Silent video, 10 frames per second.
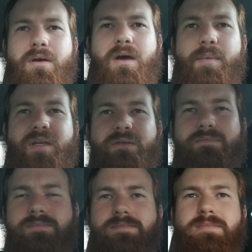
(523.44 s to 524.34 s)
I mean,
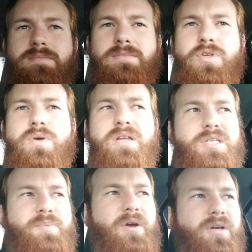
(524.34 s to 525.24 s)
you can
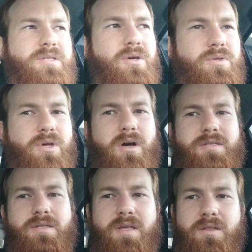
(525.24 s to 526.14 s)
experience those
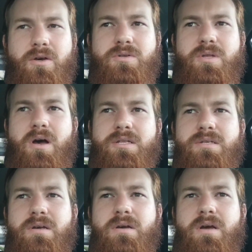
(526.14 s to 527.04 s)
thoughts and think those thoughts,
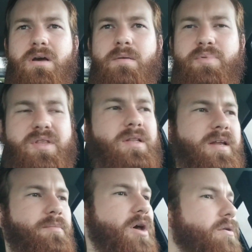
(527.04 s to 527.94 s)
but then let
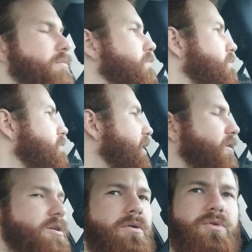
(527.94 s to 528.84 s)
them go.
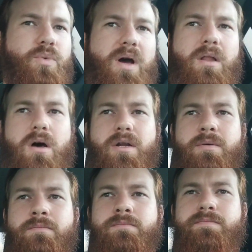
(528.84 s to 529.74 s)
Like, don't dwell on
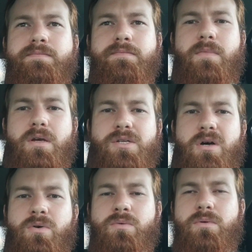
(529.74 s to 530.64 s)
them.
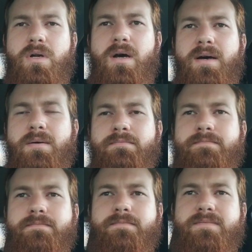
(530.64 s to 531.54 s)
Don't
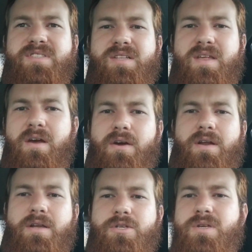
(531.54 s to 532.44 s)
um, sit there
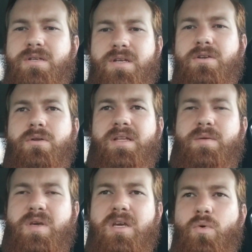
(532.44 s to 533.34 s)
and, and just continue to let
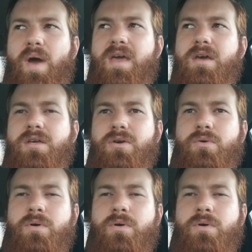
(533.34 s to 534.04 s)
them eat away at you